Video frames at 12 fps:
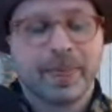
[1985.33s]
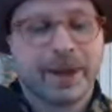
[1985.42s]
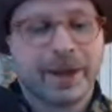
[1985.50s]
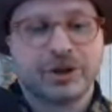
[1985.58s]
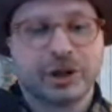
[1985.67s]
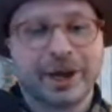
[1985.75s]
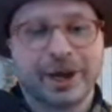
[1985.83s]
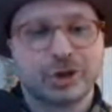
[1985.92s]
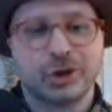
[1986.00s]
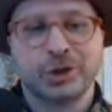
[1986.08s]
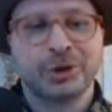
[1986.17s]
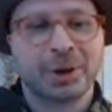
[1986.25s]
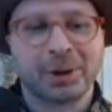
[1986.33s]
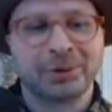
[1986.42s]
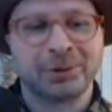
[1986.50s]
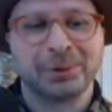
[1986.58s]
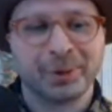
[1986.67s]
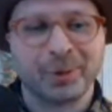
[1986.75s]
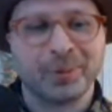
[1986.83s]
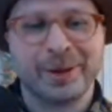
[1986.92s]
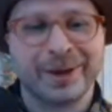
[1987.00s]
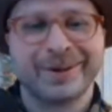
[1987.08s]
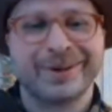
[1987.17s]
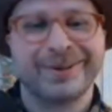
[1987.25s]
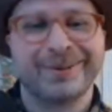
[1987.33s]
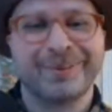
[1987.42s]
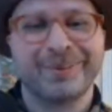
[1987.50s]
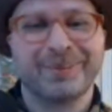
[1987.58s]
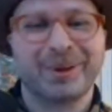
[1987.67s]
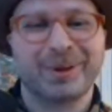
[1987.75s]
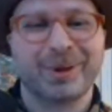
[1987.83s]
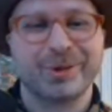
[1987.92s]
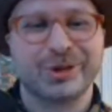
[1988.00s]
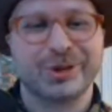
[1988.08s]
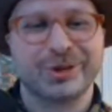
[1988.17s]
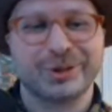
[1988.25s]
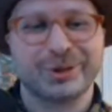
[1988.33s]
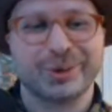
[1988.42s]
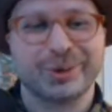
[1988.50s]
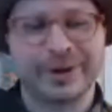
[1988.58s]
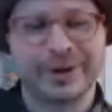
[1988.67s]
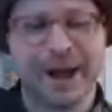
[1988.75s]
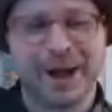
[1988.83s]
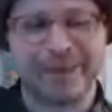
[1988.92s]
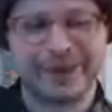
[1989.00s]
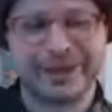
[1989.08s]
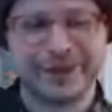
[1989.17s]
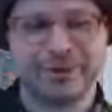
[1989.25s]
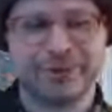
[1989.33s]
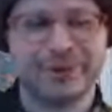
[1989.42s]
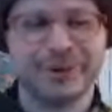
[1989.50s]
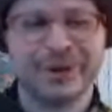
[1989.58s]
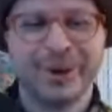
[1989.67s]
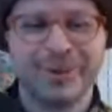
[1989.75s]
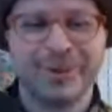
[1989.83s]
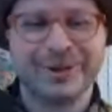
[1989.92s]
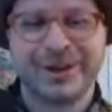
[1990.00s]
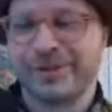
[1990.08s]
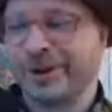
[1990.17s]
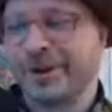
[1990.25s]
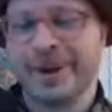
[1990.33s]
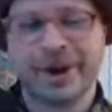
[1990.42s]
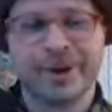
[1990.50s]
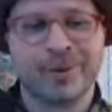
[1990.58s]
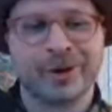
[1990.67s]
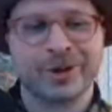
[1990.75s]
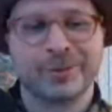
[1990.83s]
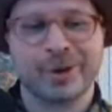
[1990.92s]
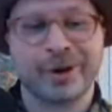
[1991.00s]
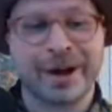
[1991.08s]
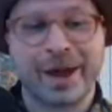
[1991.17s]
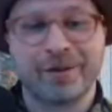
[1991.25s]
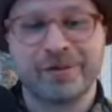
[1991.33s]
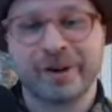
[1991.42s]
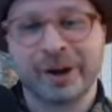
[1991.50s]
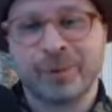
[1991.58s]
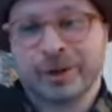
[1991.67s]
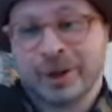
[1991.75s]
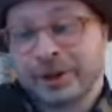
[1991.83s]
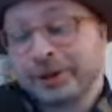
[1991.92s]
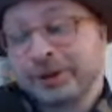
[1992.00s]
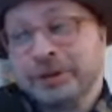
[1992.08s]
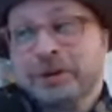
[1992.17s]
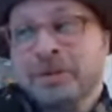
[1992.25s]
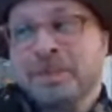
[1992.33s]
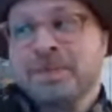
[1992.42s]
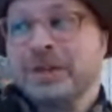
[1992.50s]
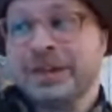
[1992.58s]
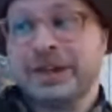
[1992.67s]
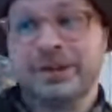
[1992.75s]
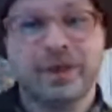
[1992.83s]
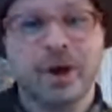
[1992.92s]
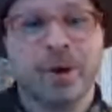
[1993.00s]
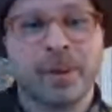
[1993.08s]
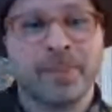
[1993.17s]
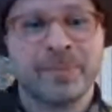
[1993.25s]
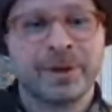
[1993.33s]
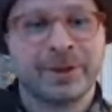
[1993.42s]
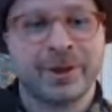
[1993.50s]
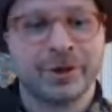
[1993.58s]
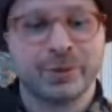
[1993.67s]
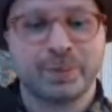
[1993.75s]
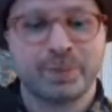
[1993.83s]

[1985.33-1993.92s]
education a little bit closer to the reality of what's different about a mortgage broker and how to find one. Like, even though I'm in this